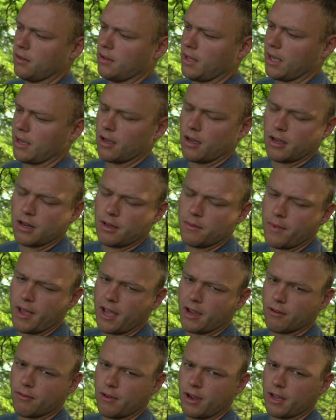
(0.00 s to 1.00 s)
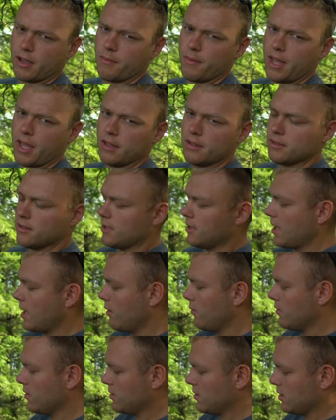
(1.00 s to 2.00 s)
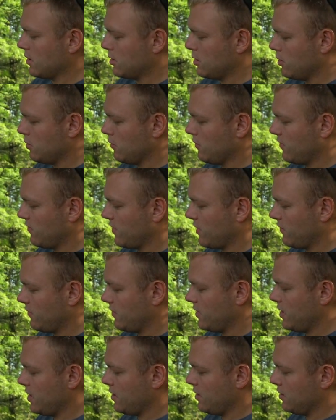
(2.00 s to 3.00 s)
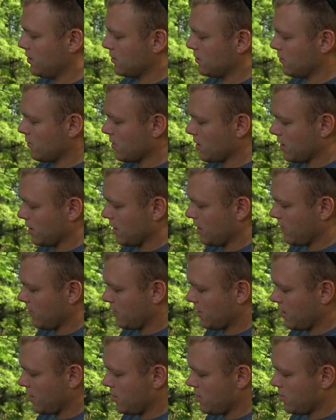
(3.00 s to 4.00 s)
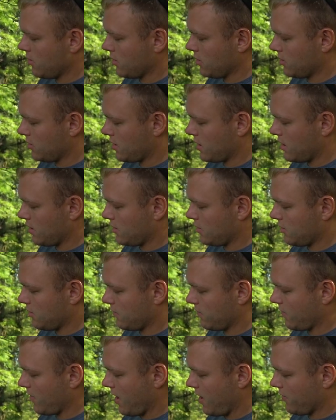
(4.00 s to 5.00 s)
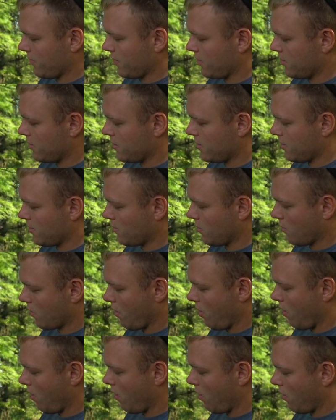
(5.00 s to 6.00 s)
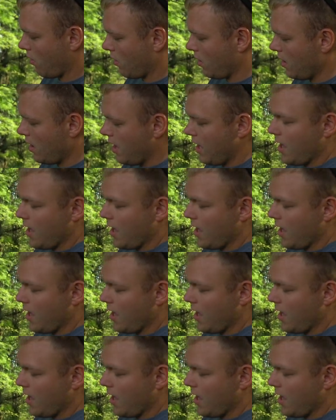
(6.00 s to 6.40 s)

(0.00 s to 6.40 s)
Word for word: that Cuddeback recommends, and that was the 250. So we're gonna leave it there. You can set it to 500 or all.